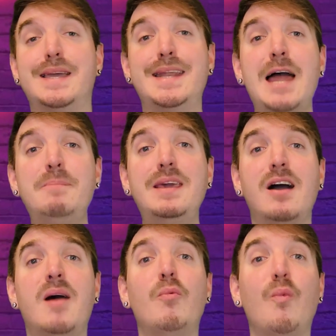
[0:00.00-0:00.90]
it had
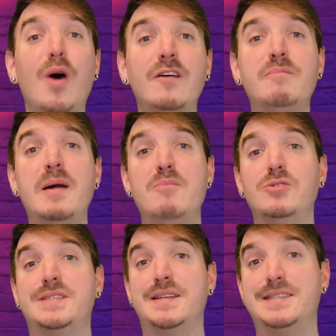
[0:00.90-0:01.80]
become one of my
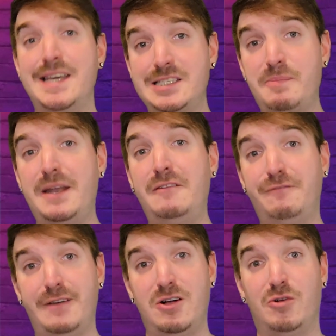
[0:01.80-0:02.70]
most anticipated
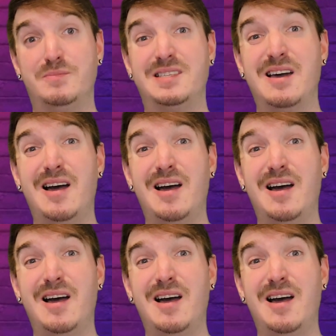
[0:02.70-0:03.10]
films